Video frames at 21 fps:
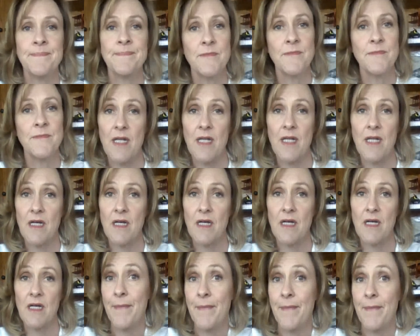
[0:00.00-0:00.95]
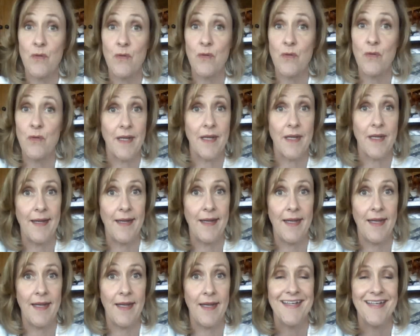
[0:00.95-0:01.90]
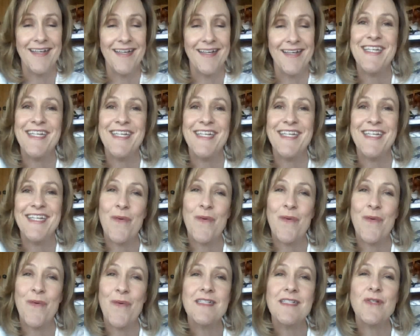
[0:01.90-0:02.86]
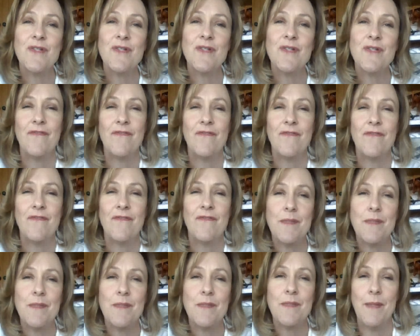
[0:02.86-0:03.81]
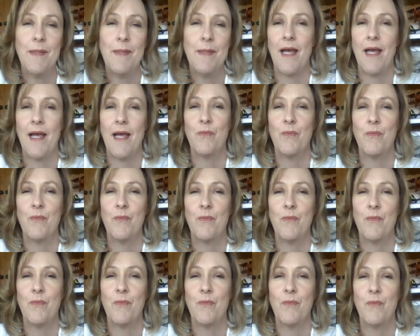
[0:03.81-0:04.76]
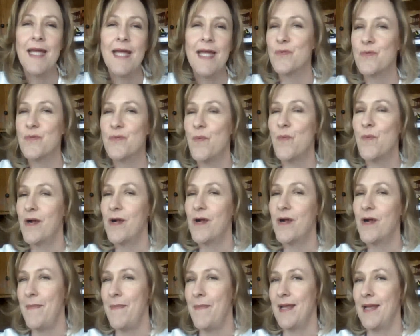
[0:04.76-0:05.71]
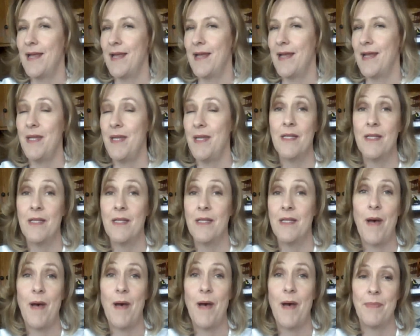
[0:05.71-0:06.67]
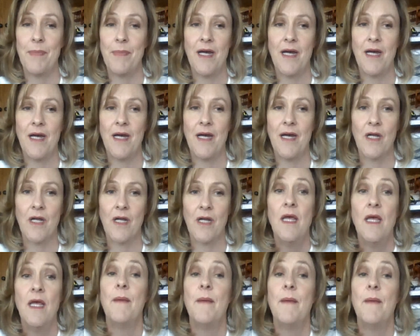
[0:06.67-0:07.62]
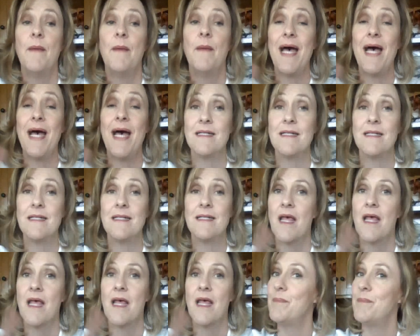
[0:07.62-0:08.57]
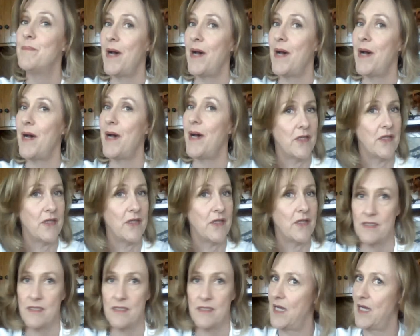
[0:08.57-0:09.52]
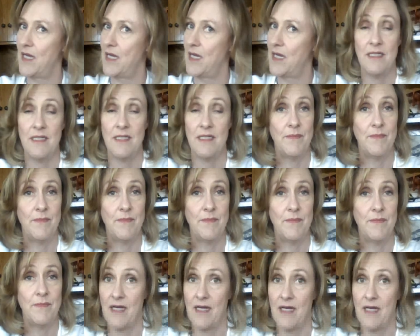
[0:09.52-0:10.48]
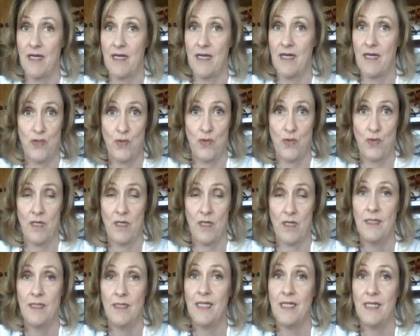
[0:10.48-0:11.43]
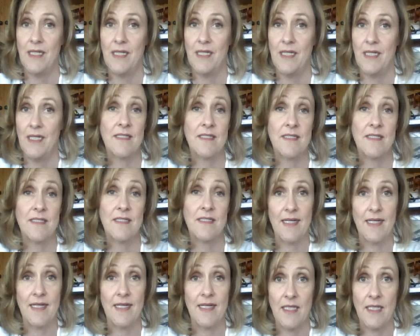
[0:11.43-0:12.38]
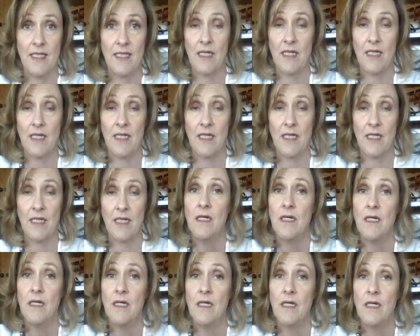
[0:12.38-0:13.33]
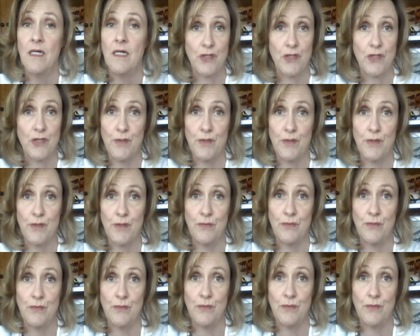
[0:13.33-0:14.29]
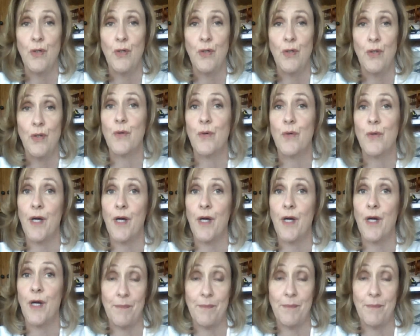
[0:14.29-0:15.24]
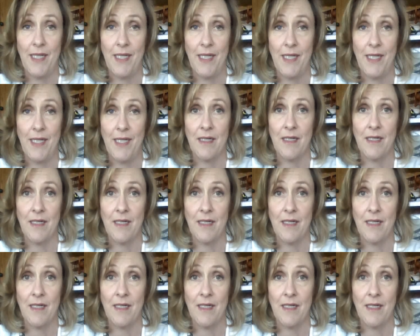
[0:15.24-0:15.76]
don't be knocking on my door today? You want it to invite people up with a nice welcome mat and maybe a little pop of color. But the pop of color does not need to be on that front door. If it's a psychedelic, chartreuse, or hot pink,